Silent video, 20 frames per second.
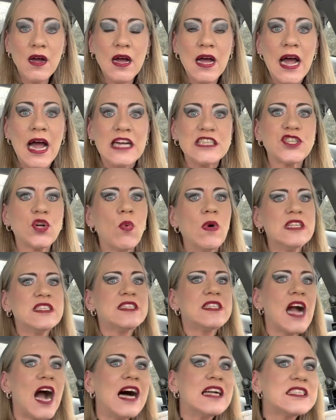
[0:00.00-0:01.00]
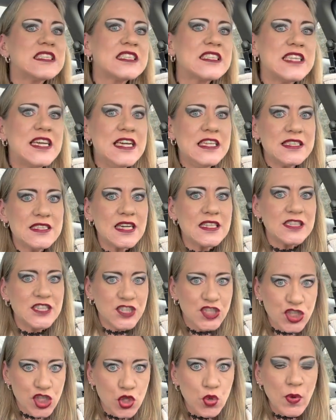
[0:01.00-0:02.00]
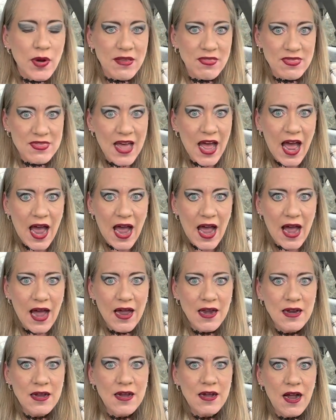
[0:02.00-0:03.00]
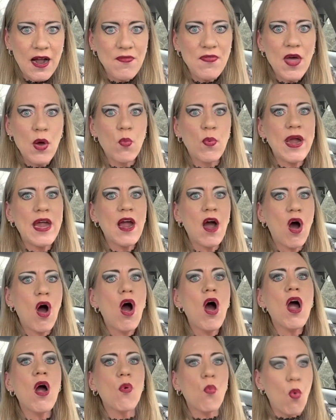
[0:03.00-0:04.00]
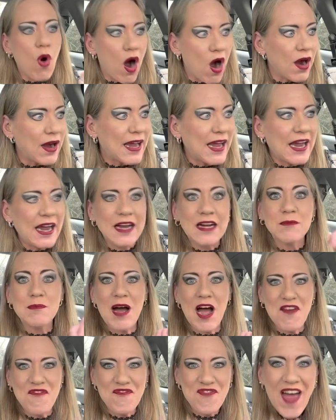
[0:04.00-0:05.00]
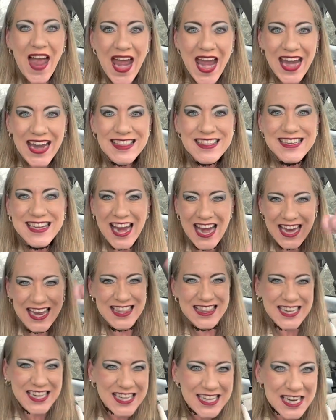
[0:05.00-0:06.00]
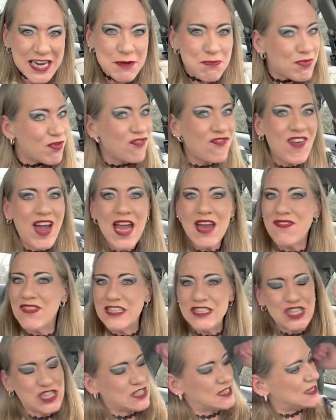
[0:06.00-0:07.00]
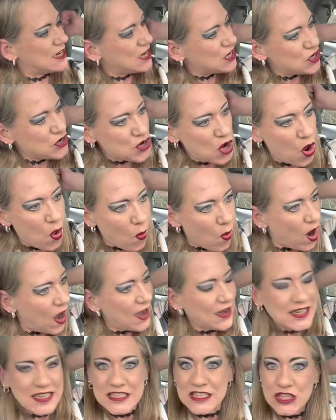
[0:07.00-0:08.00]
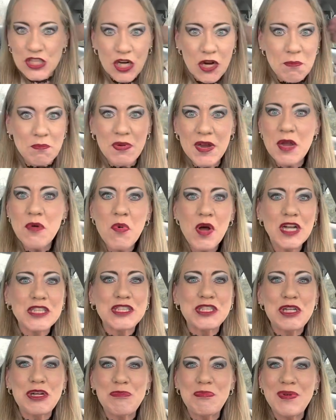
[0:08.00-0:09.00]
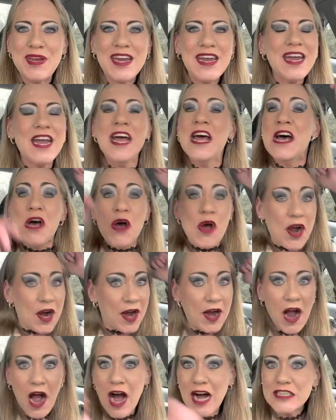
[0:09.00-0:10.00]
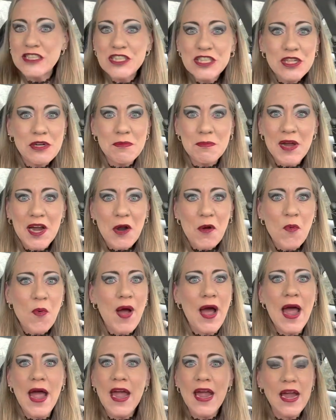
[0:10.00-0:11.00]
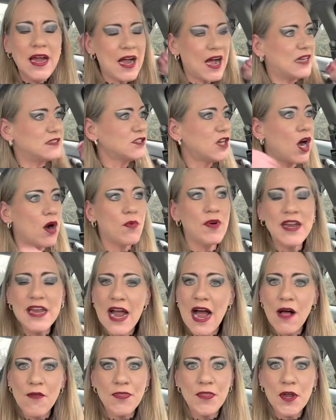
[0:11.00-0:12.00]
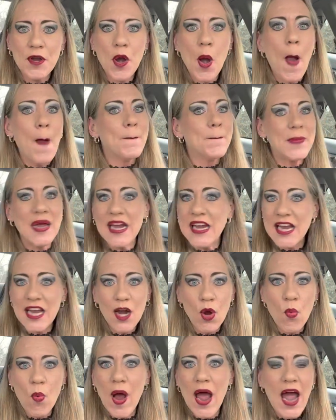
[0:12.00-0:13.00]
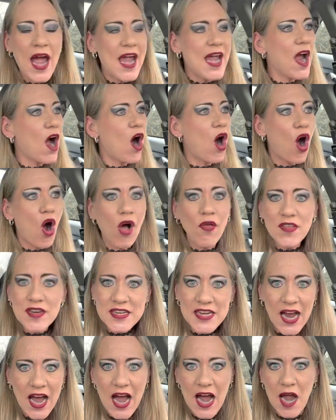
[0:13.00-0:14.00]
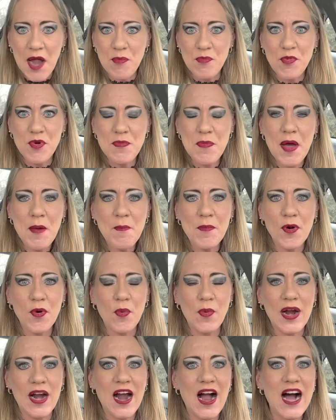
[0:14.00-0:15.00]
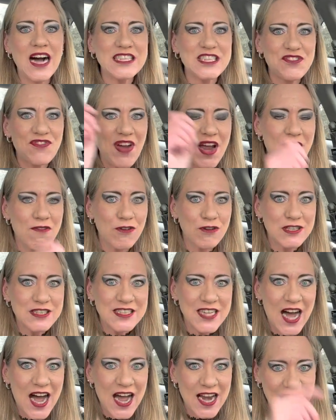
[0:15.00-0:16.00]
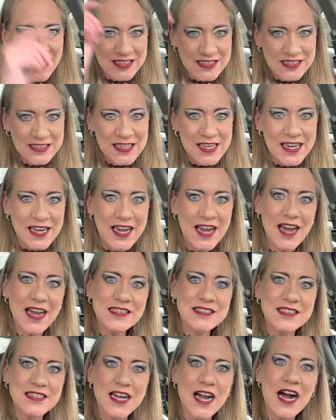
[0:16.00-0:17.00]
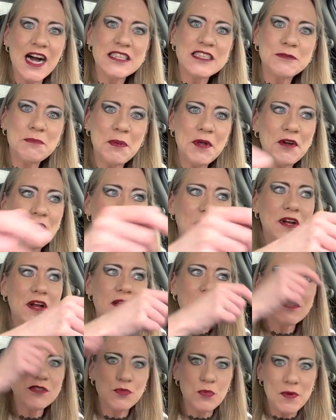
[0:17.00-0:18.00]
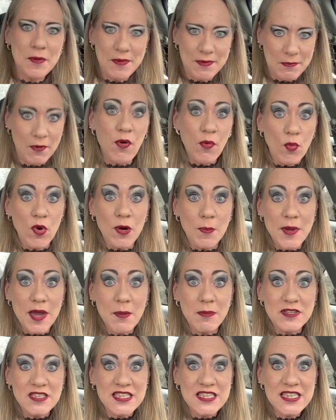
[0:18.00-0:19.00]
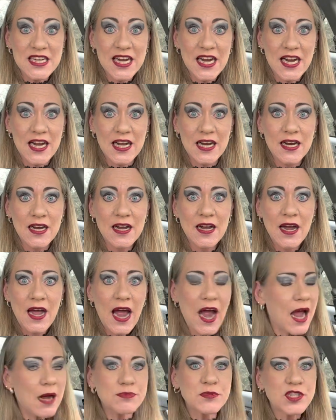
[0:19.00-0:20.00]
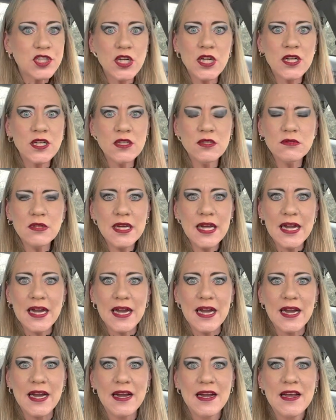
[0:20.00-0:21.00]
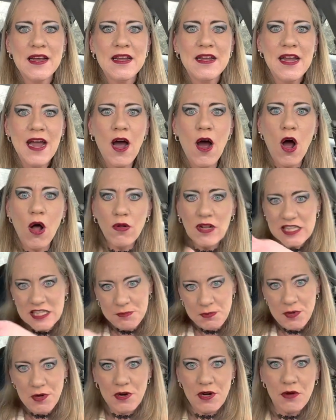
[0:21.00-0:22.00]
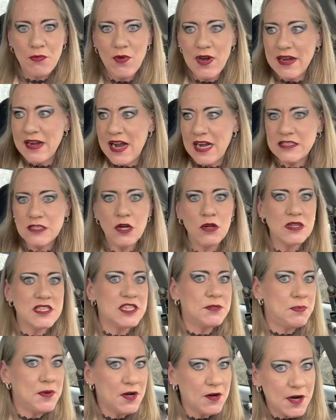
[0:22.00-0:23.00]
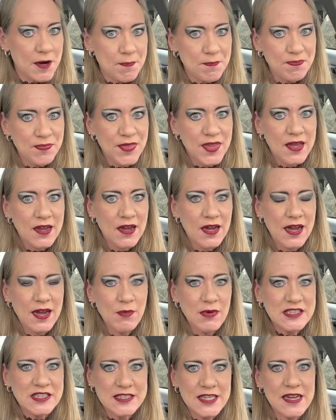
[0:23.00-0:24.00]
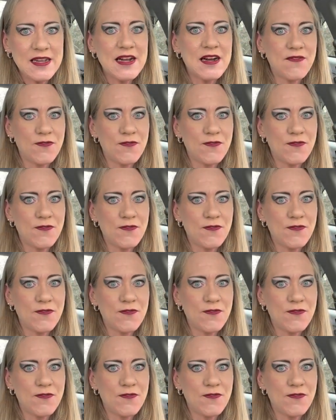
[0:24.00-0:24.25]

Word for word: And so once God sees us doing that, and that we are walking by faith, taking the leap of faith and just saying, you know what, it's going to be what it's going to be. God's going to make a way. God's already out there making a way all the time. Remember, when God's favor is on us, yes, the God Spirit and others will be able to see it. Absolutely. Yeah, Holy Spirit. Can recognize Holy Spirit. All right, we say that